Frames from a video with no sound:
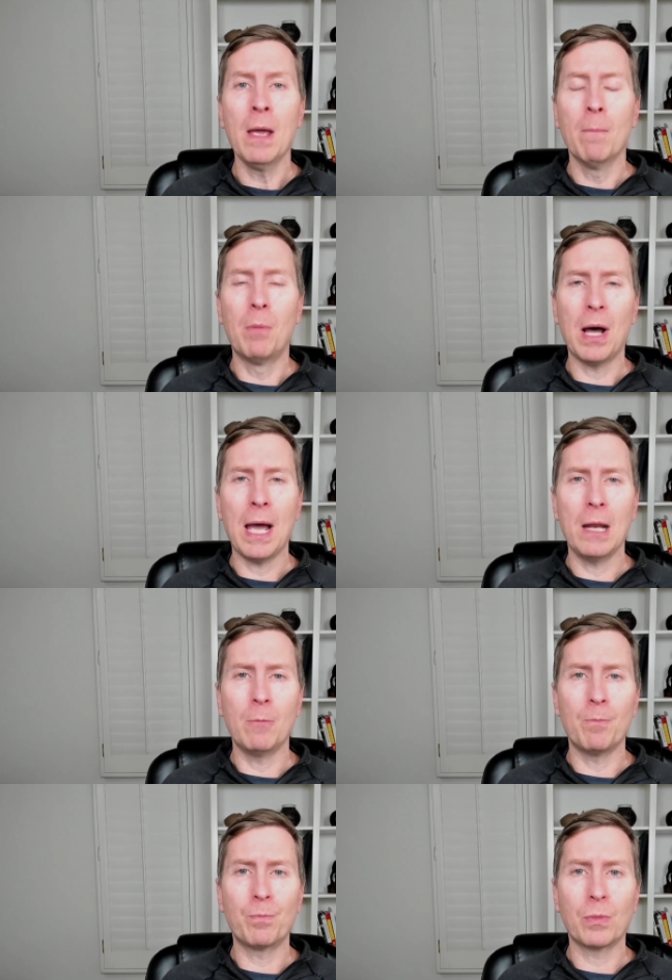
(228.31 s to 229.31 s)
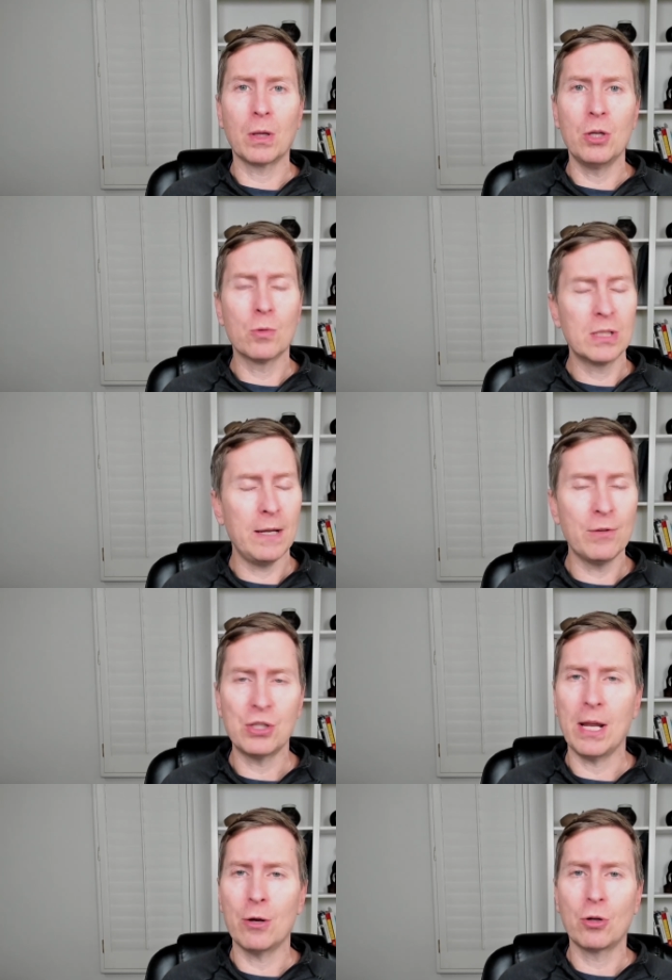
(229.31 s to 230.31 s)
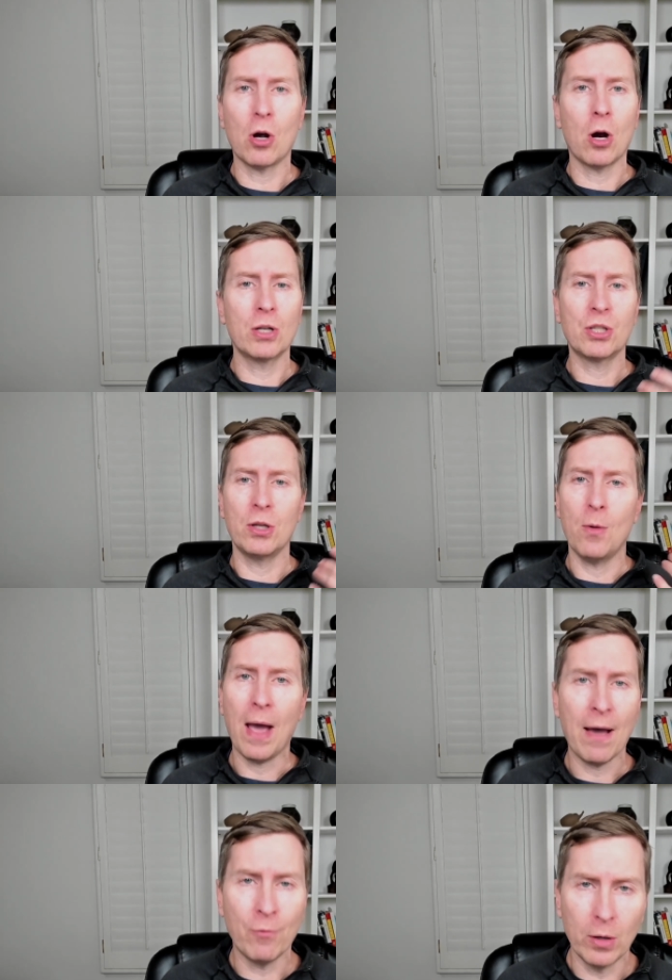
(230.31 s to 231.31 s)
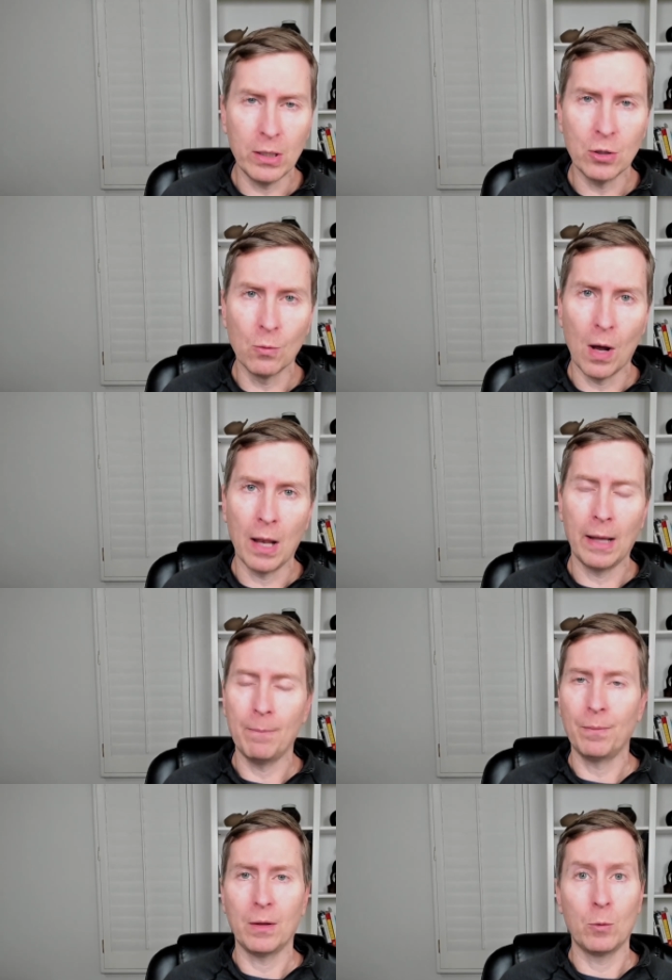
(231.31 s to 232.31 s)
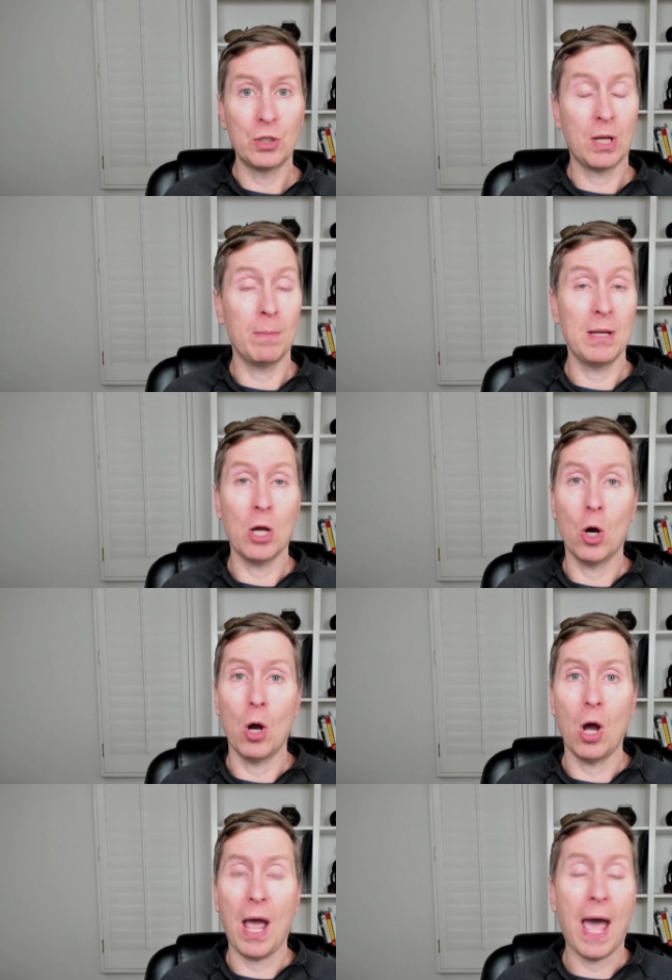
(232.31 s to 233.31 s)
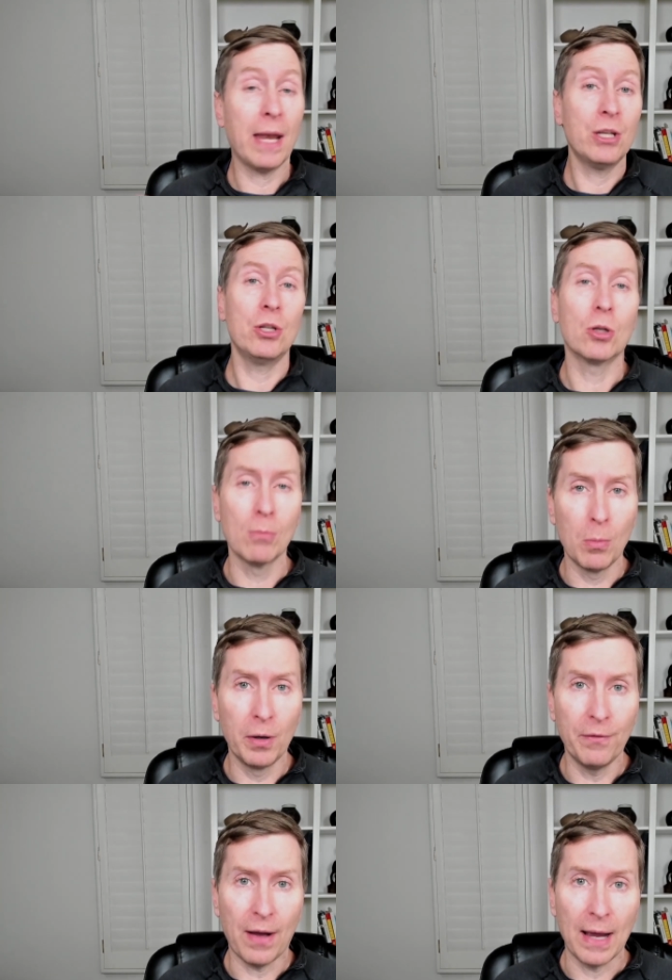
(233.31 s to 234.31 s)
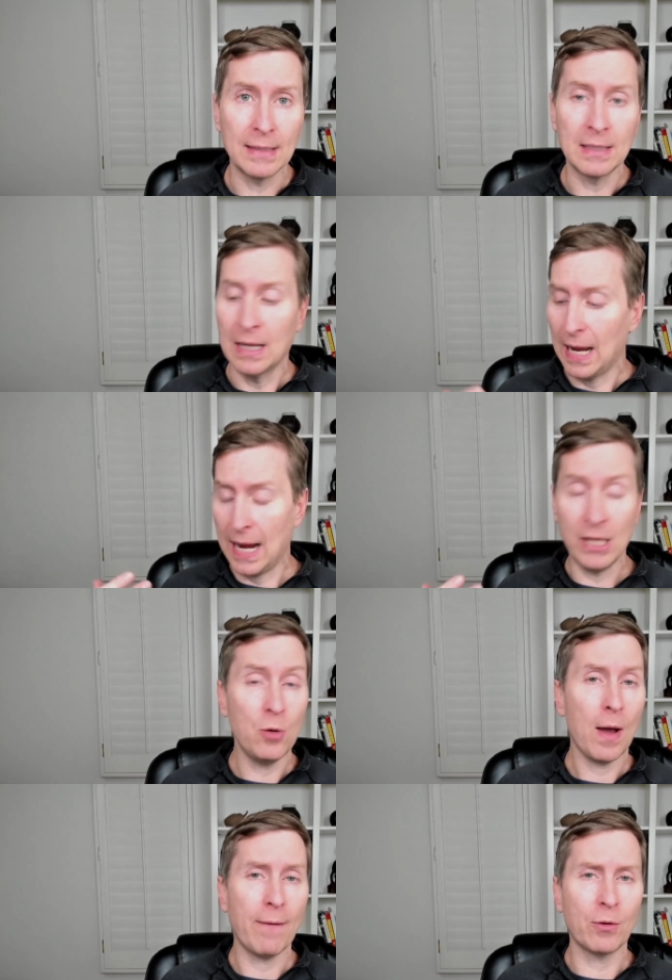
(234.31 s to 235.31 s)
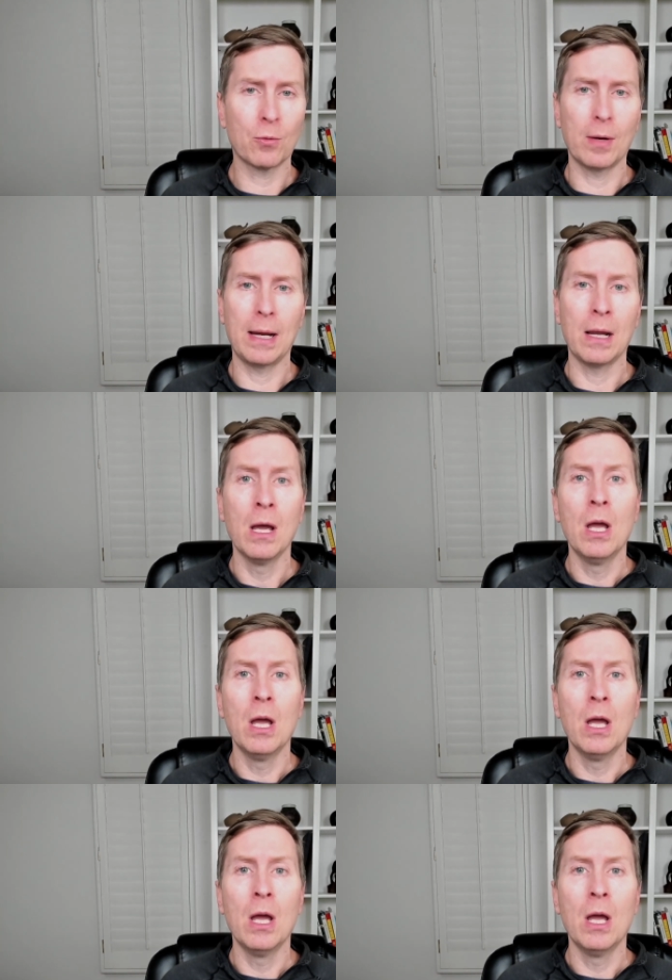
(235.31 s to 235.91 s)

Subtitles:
but you receive your standard card, so you have one in your wallet, which can be added to your mobile device, and you have the ring.